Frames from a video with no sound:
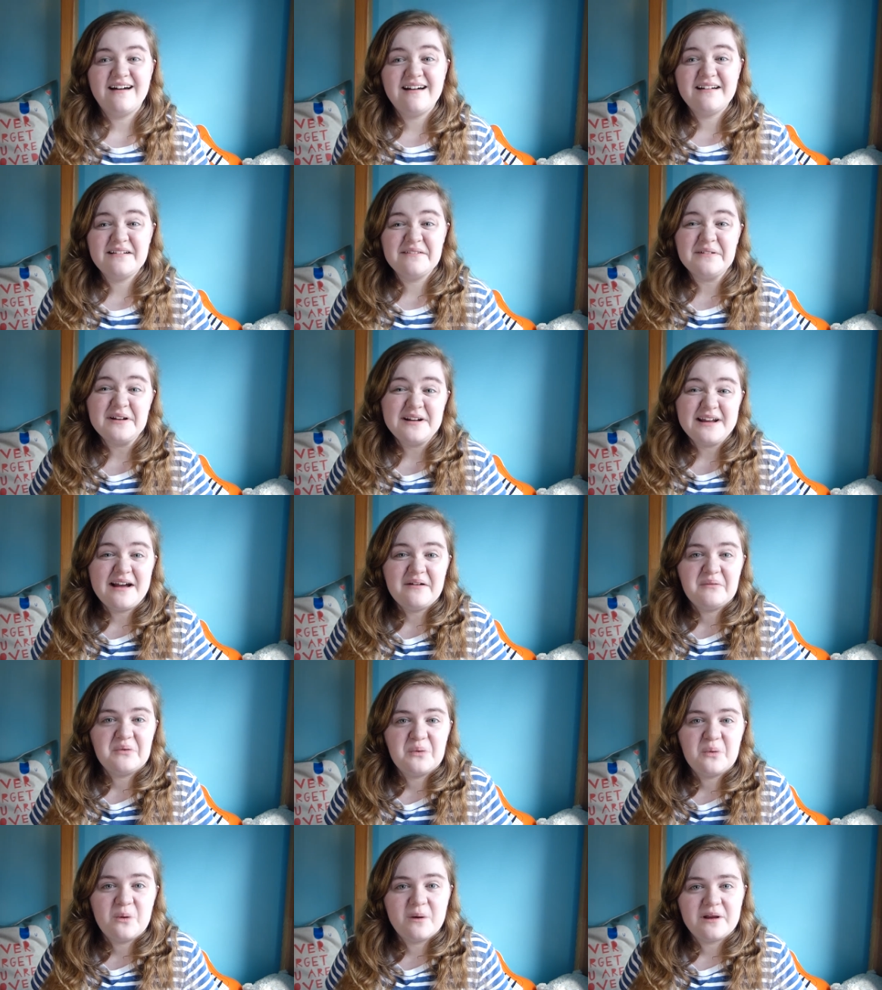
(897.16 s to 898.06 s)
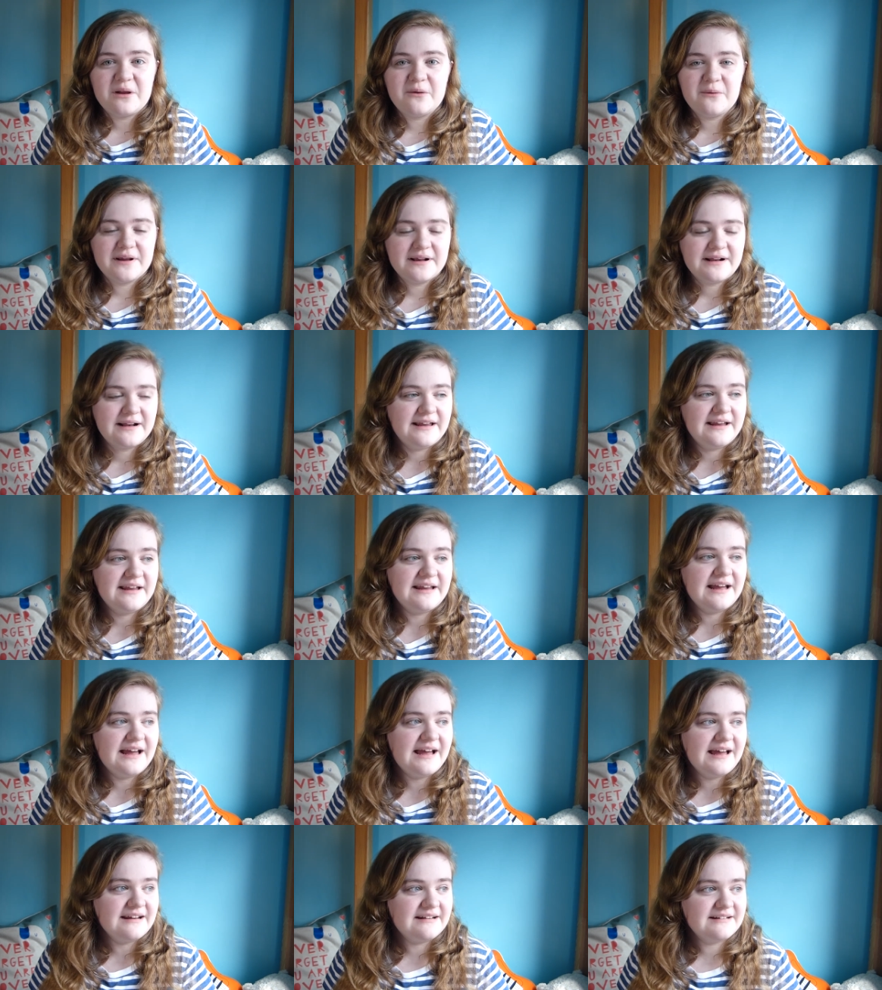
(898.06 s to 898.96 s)
I run out quite
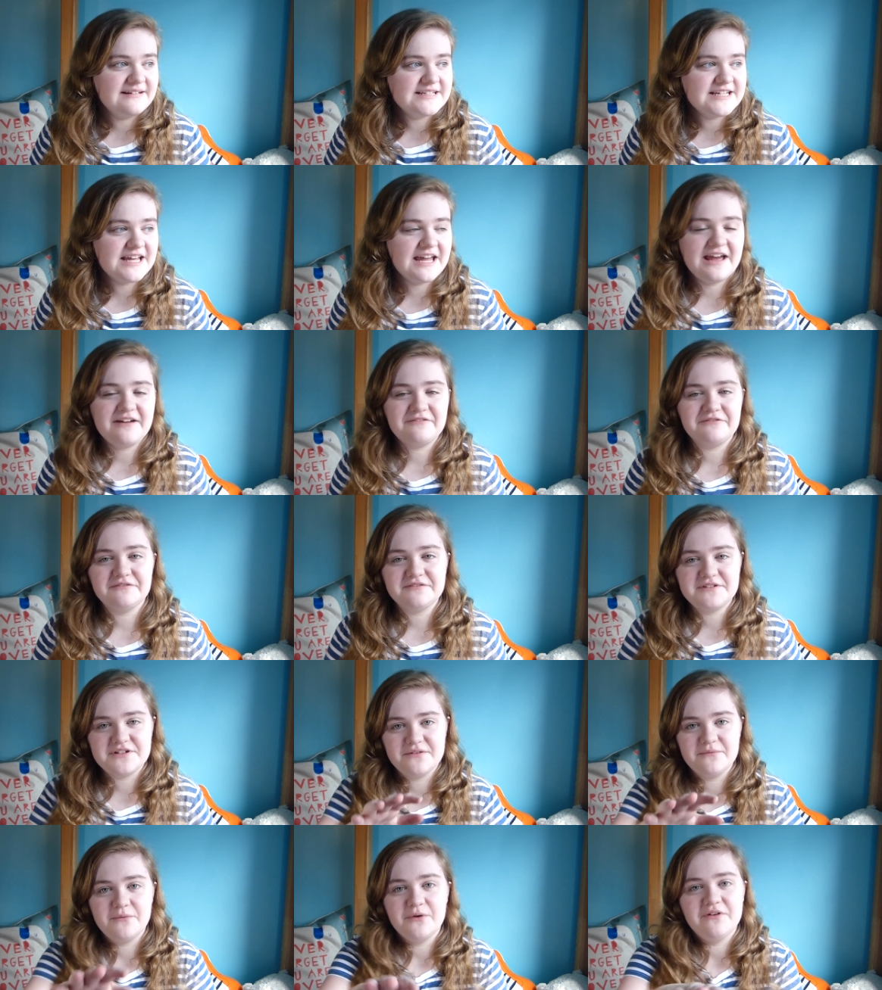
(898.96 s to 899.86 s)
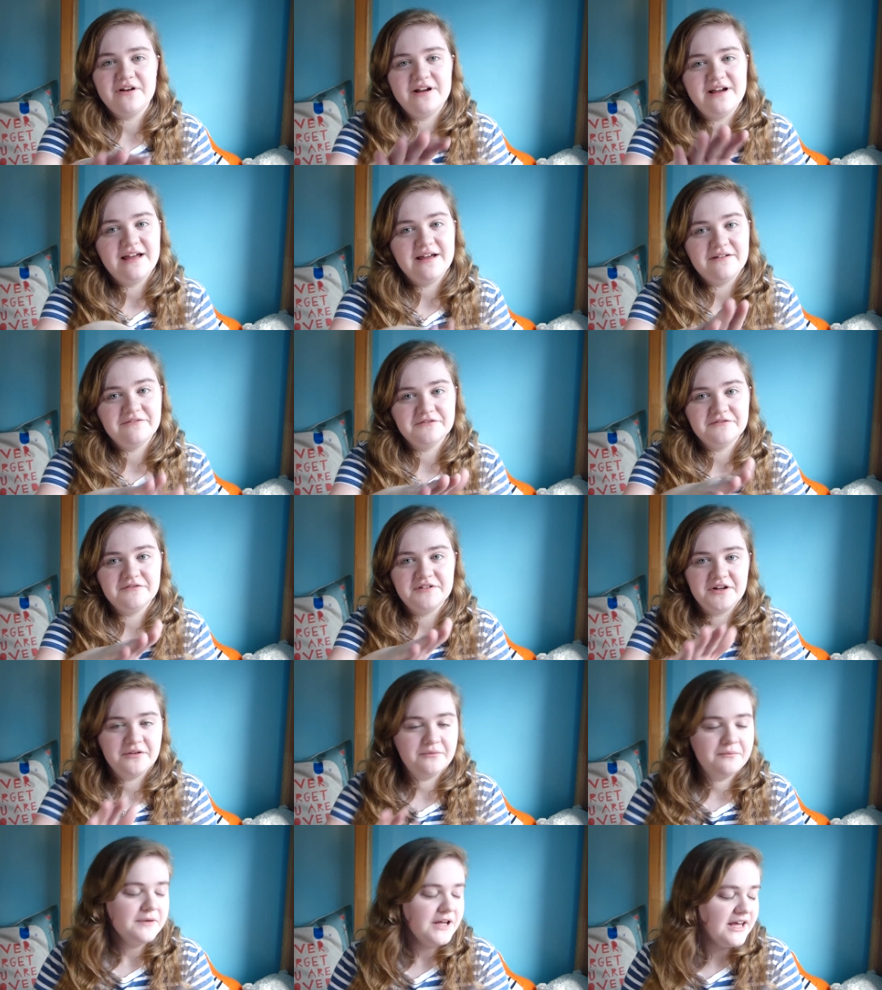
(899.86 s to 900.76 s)
quickly and I have, don't worry, I have a
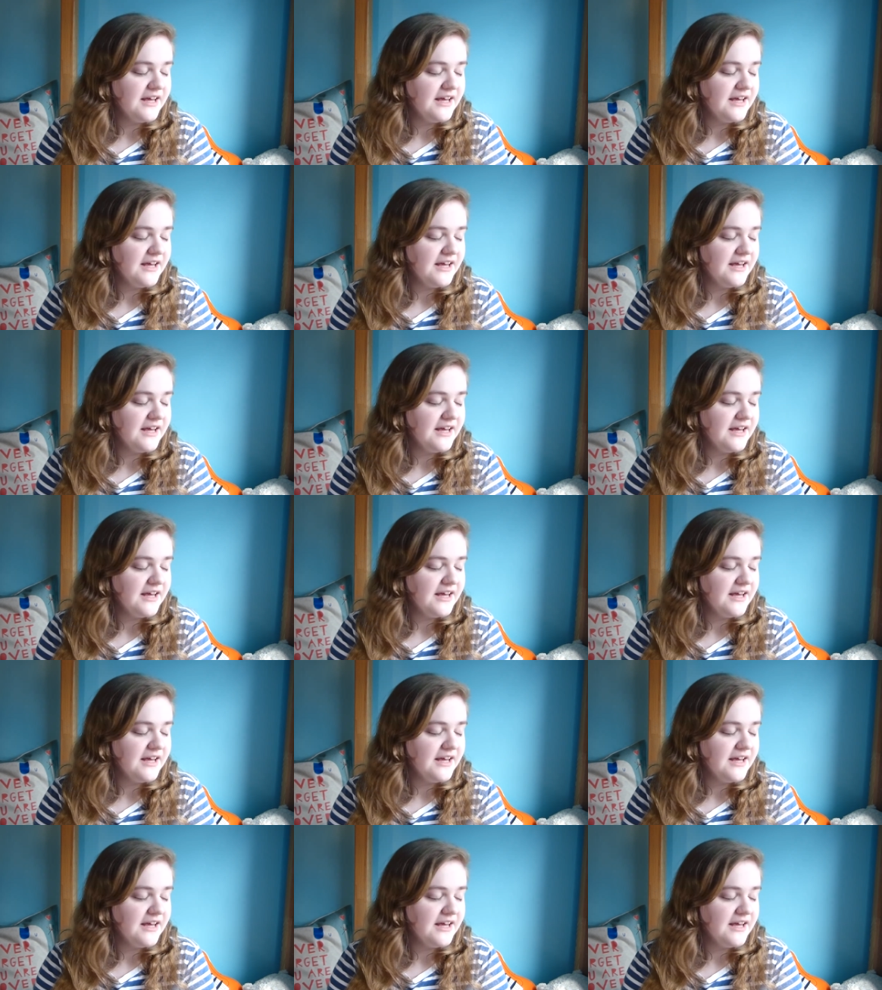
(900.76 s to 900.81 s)
few.